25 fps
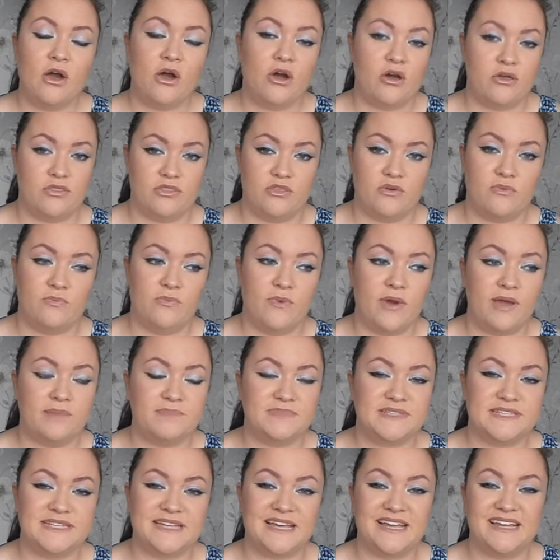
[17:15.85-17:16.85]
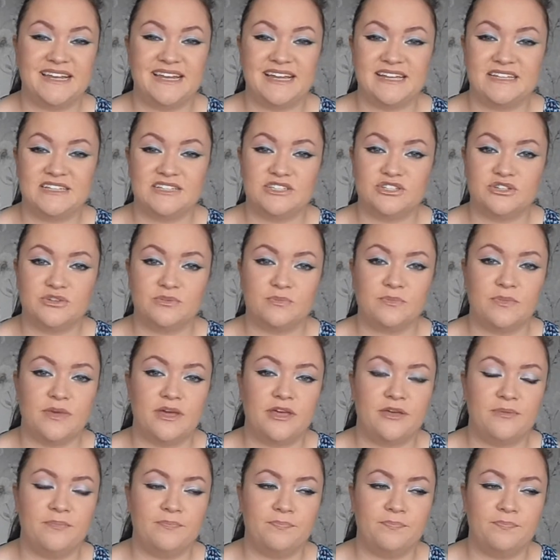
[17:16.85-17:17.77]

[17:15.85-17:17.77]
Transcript: on the website, like some